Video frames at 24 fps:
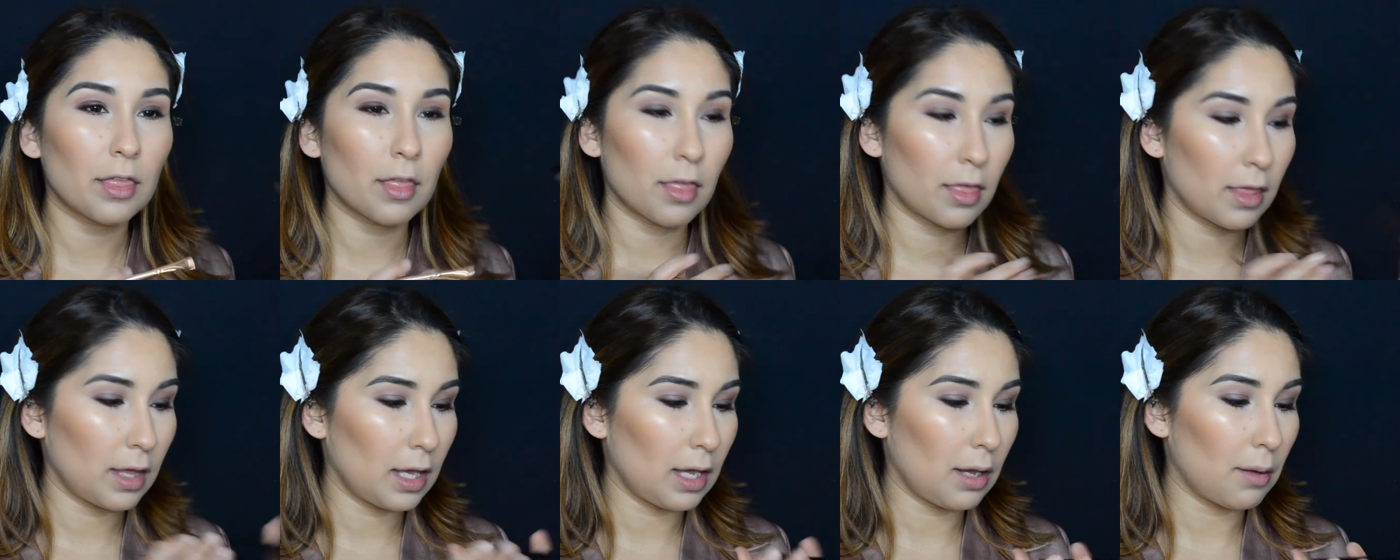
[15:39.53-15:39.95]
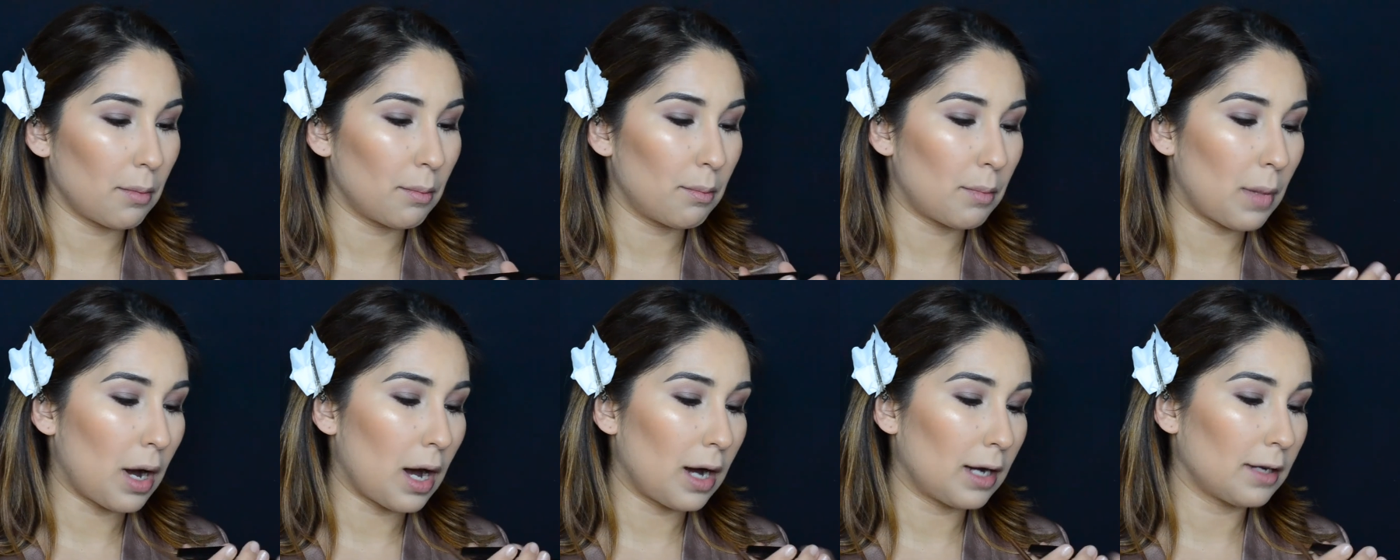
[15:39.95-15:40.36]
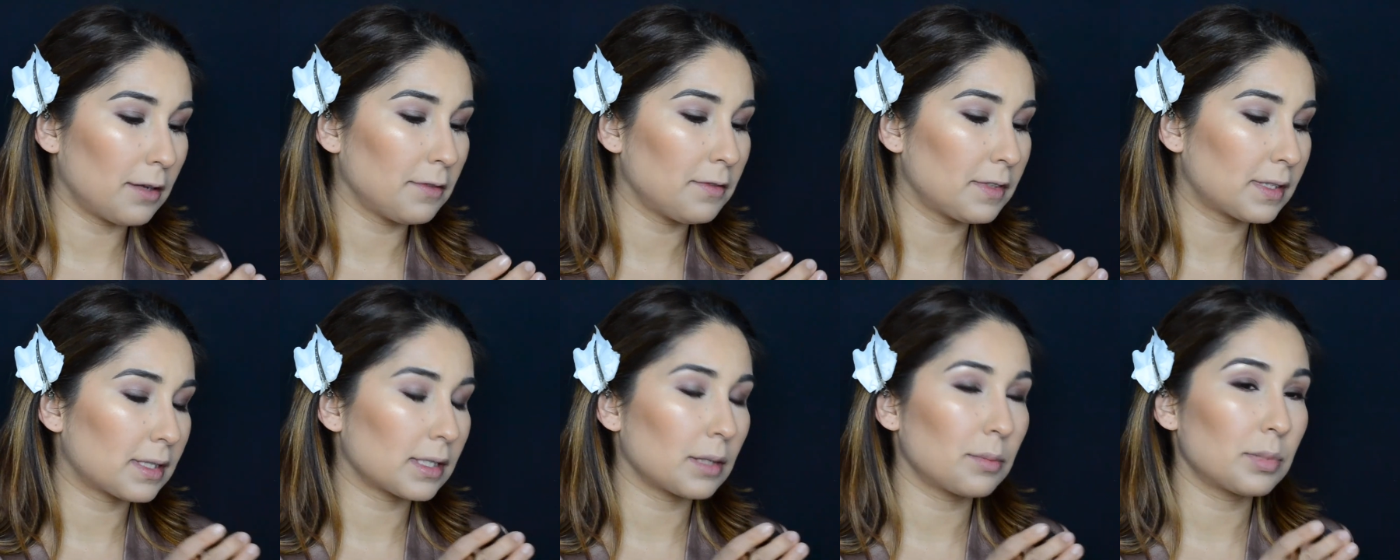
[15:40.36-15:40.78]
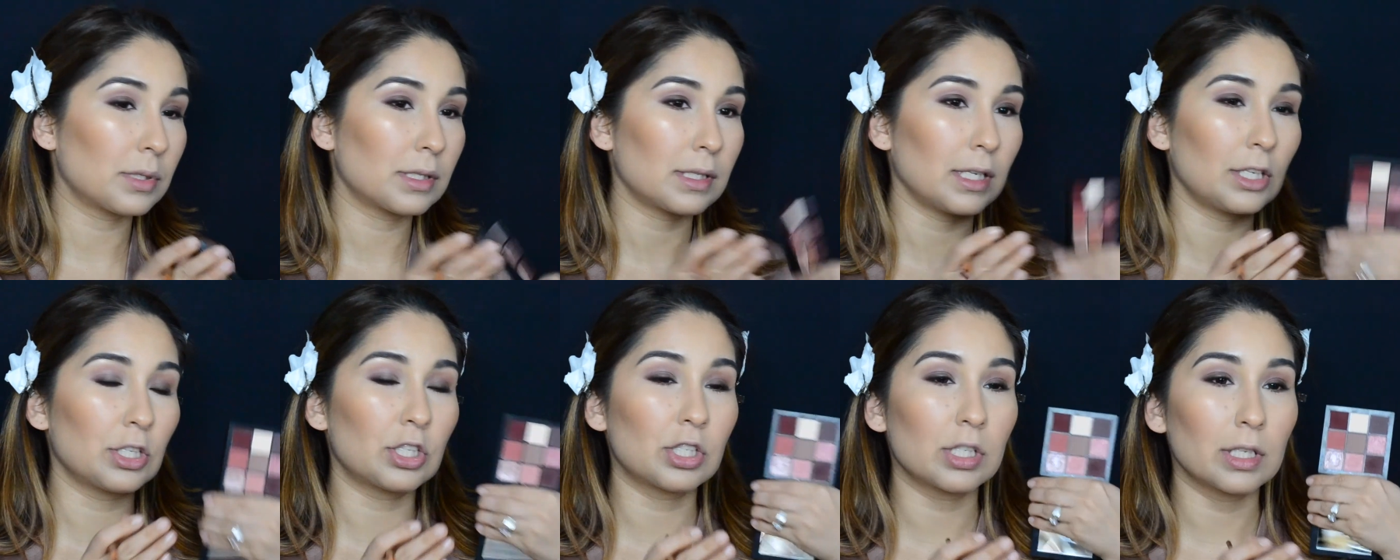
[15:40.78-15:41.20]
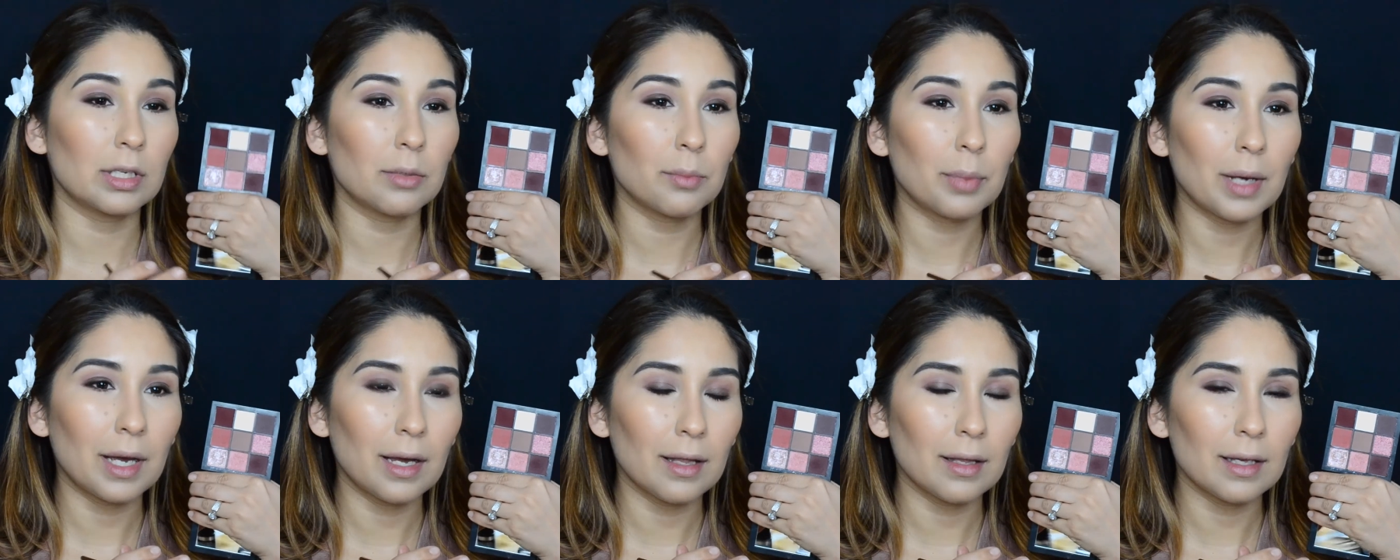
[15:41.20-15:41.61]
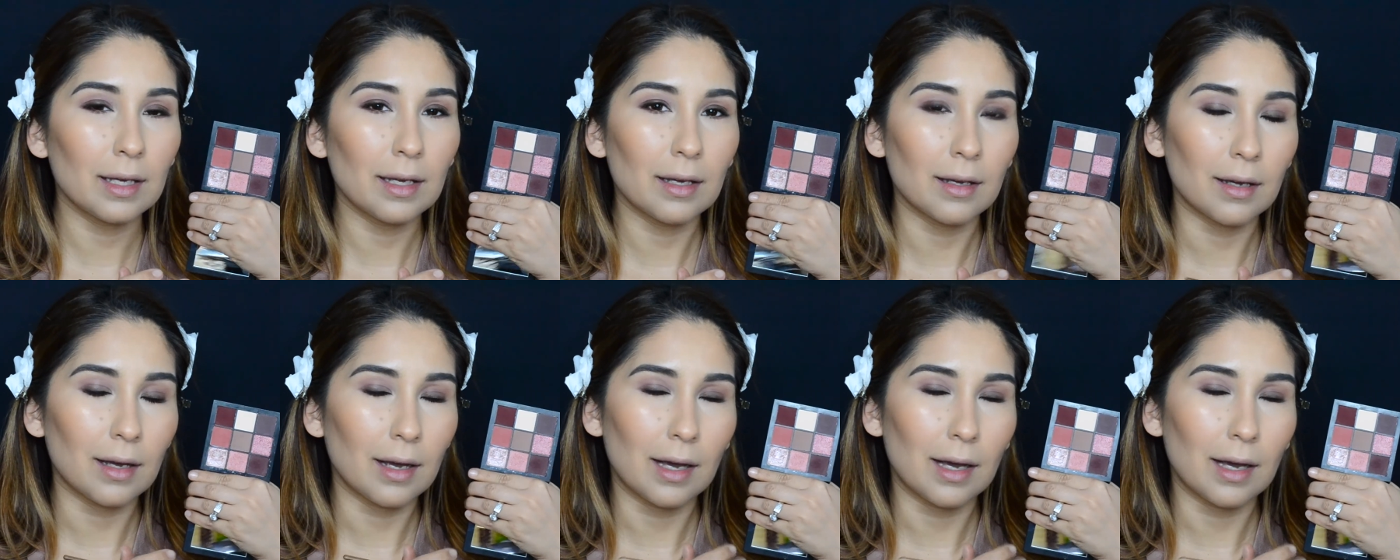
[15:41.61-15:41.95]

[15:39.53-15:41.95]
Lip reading: the Mauve's Obsession palette.